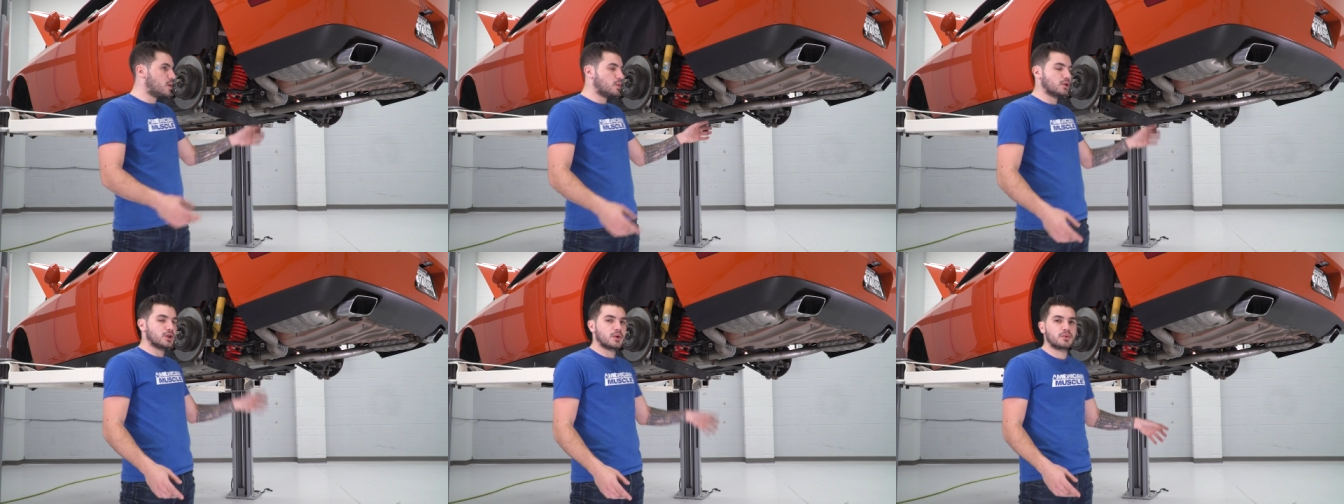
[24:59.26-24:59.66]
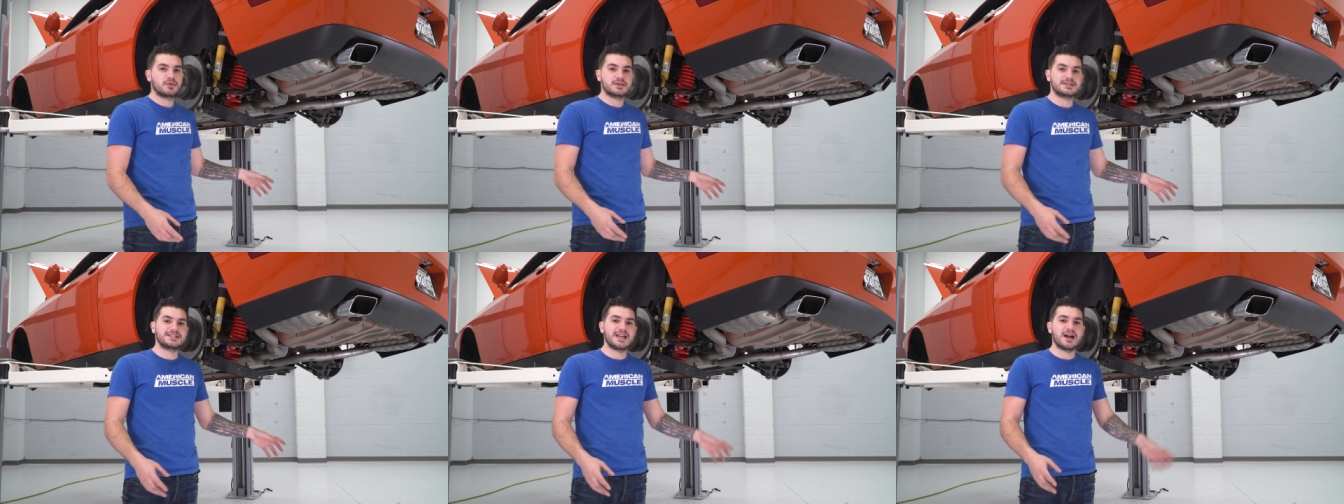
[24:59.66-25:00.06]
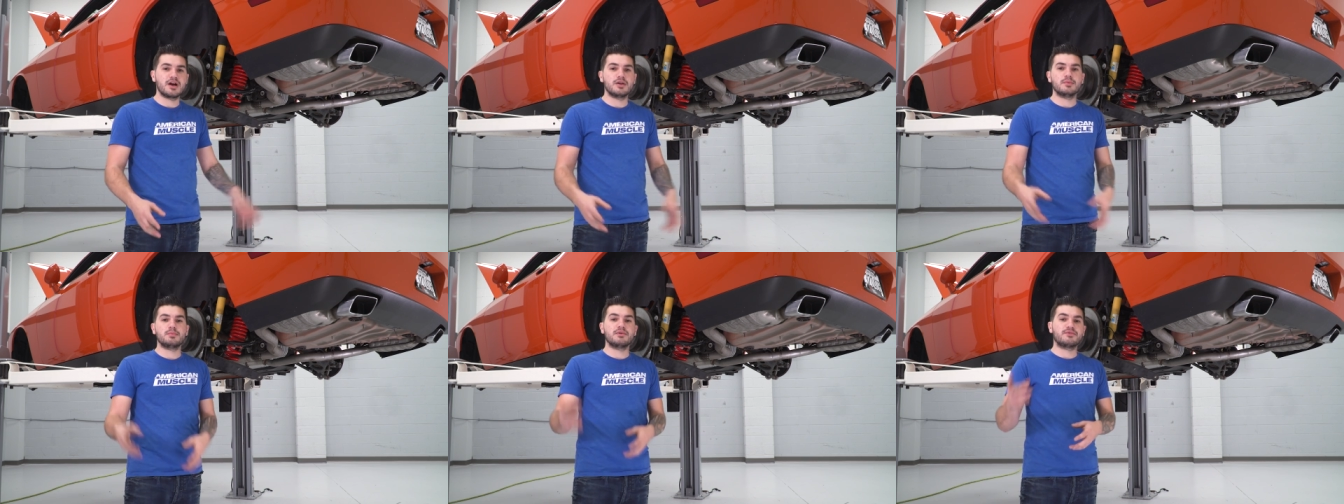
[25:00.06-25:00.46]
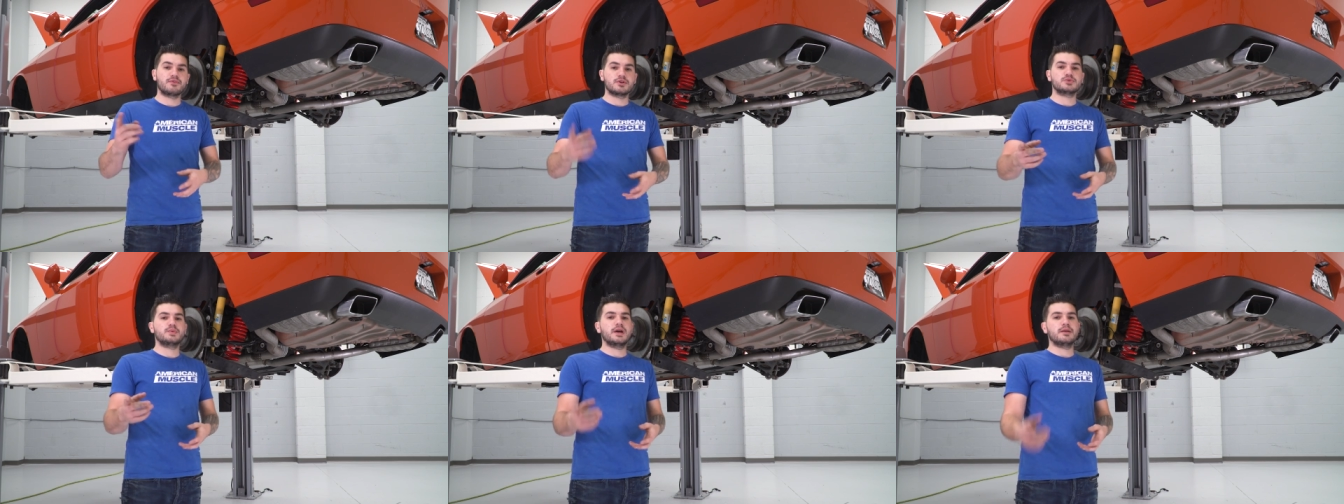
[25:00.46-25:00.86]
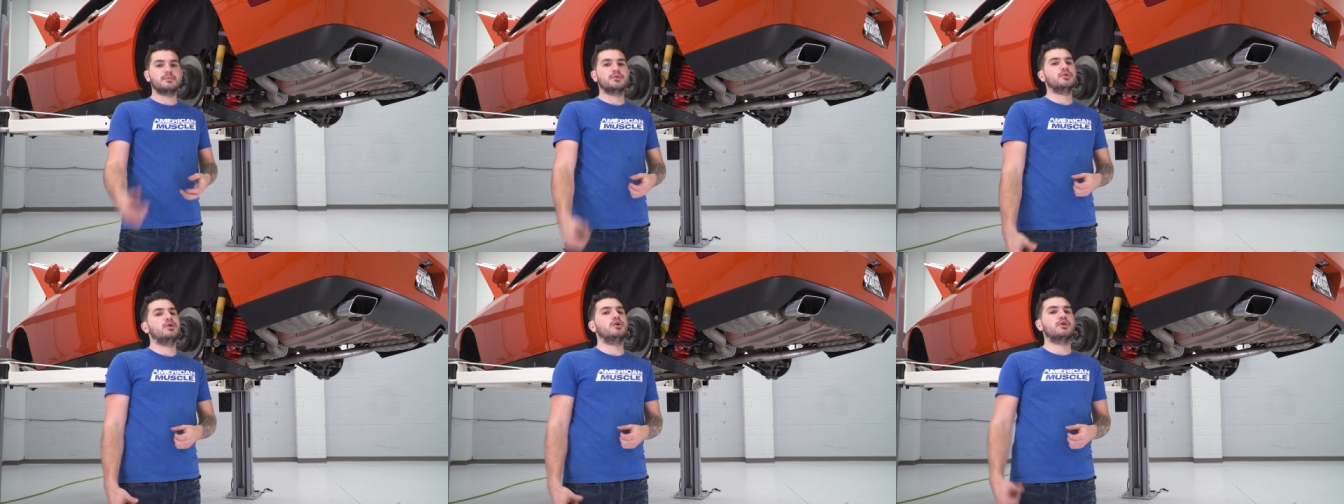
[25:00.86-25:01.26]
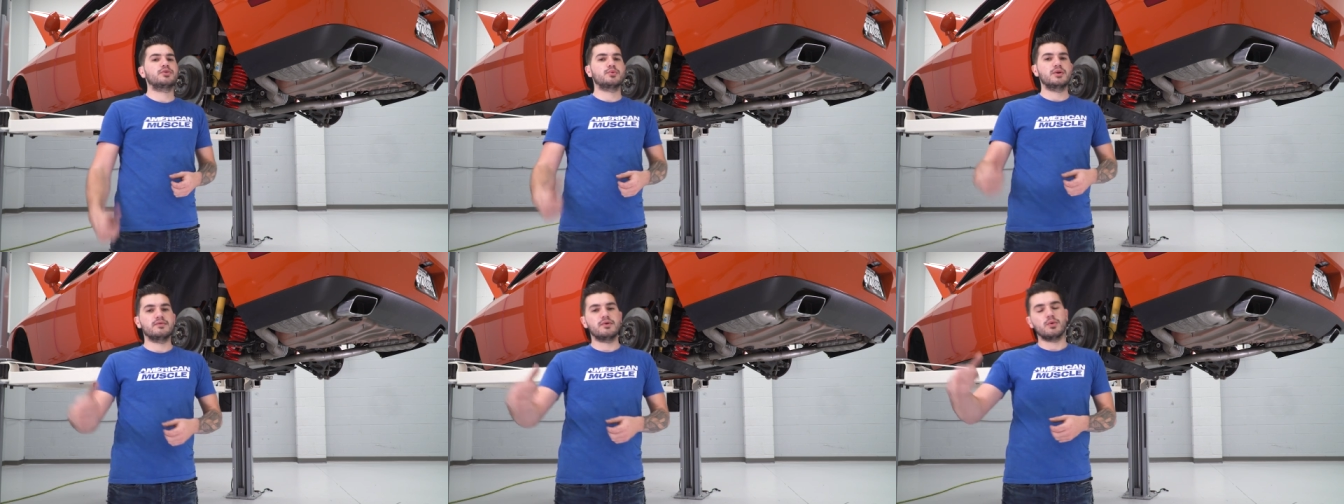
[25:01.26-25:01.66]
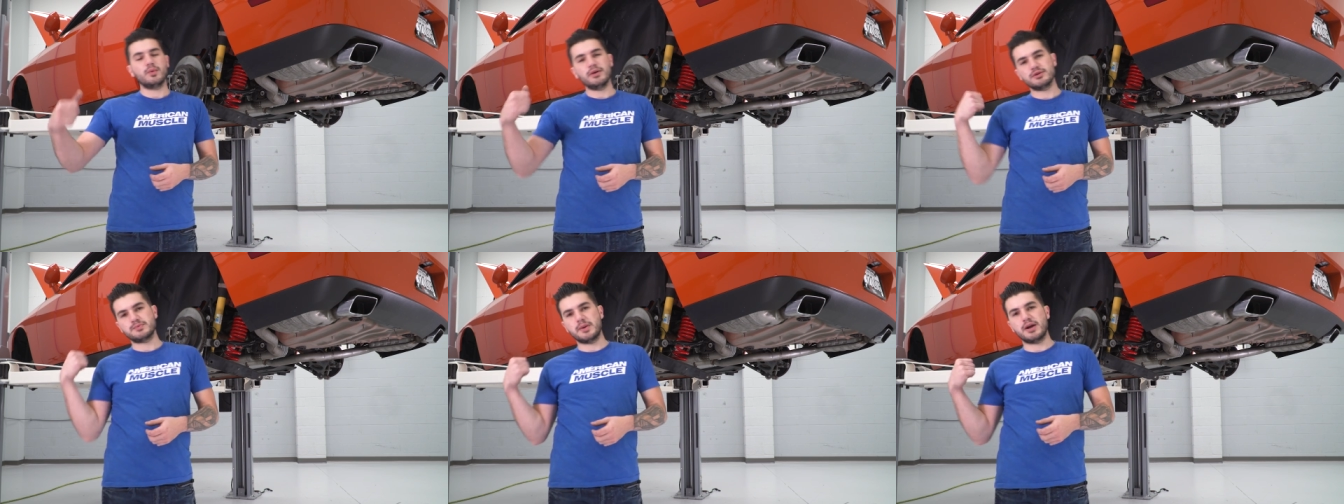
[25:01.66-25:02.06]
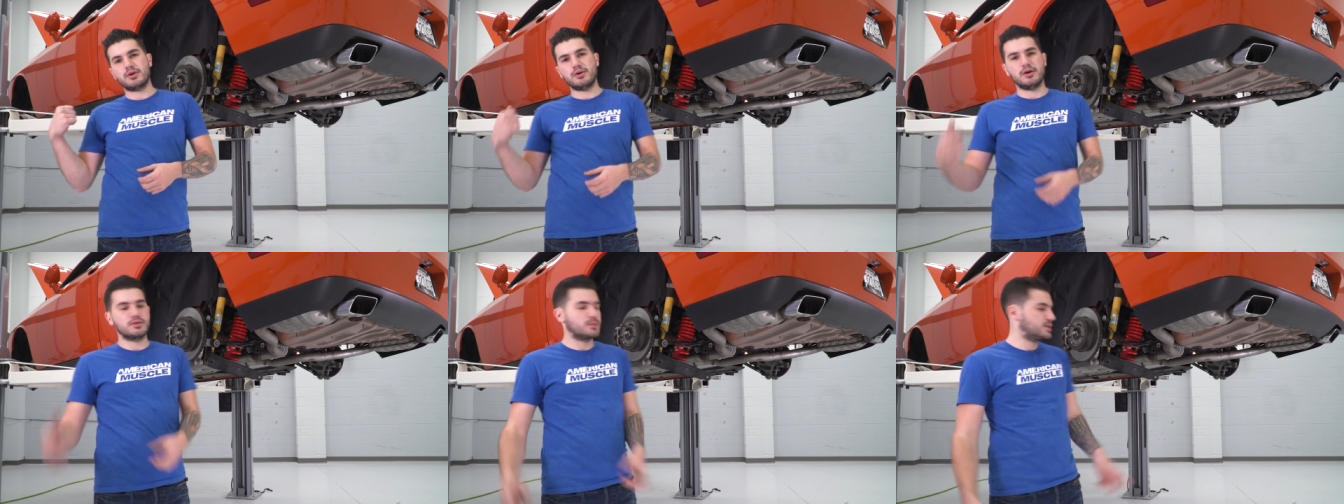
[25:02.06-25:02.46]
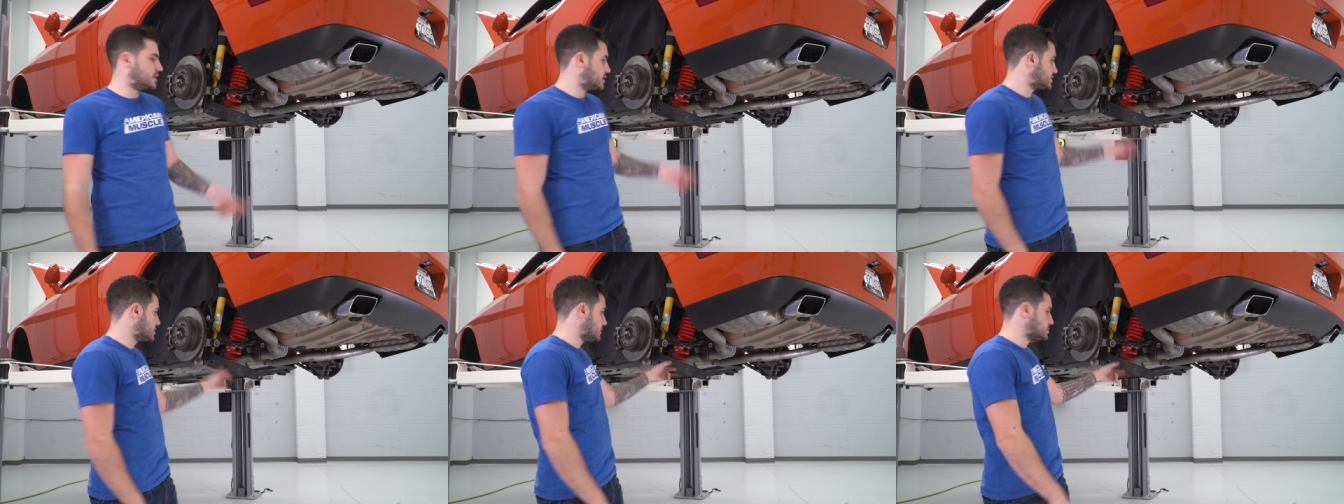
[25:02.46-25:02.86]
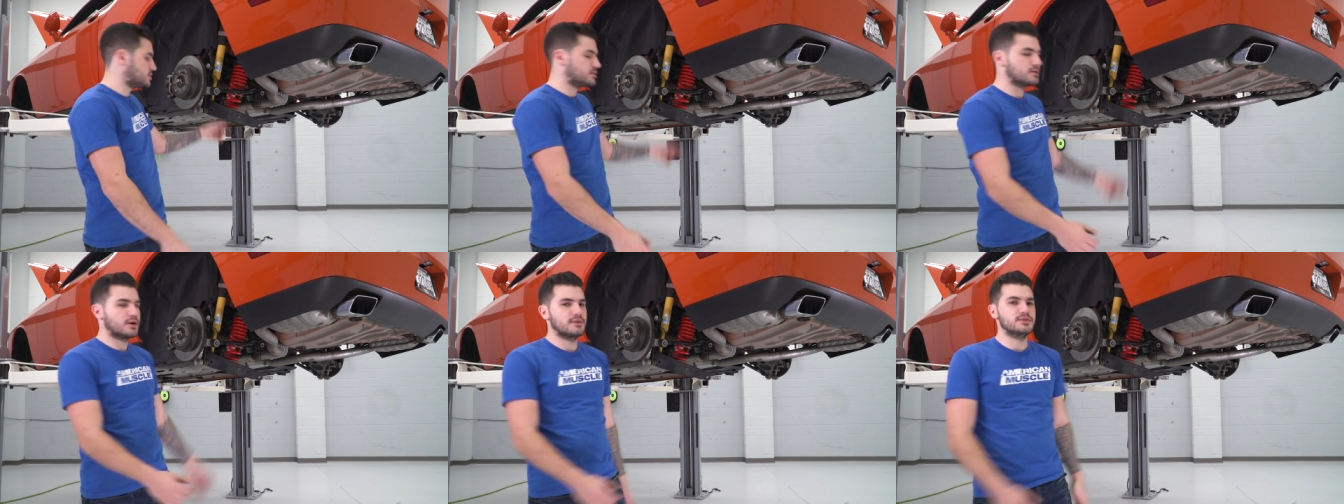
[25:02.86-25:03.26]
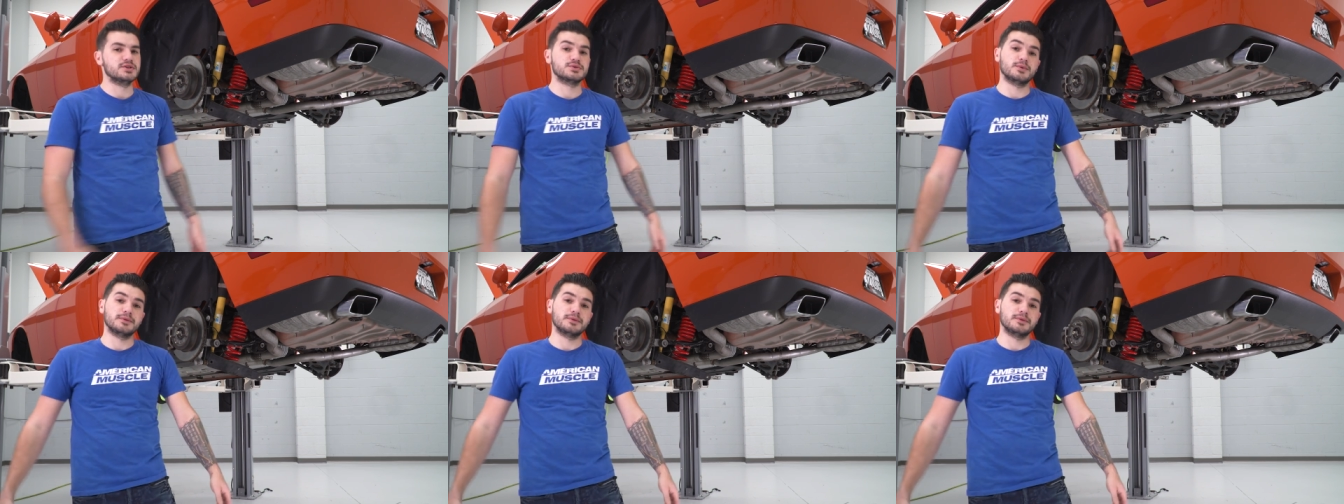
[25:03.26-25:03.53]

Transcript: We'll lower this down, but first we gotta put all three of our wheels back on with the exception of this